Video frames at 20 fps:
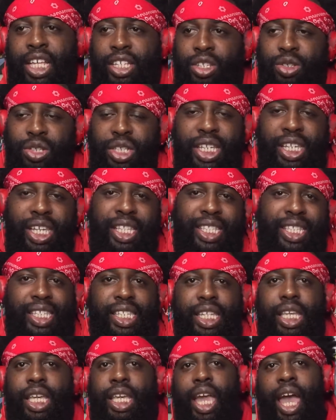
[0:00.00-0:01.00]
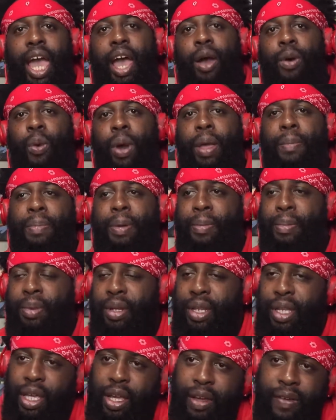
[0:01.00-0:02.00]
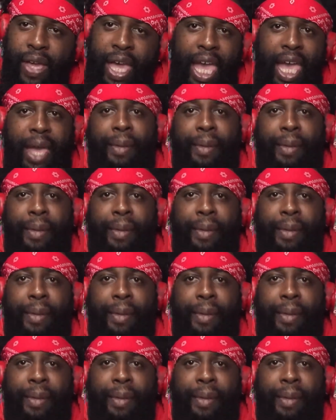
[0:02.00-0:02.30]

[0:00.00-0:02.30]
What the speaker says: so she get to see how white people live.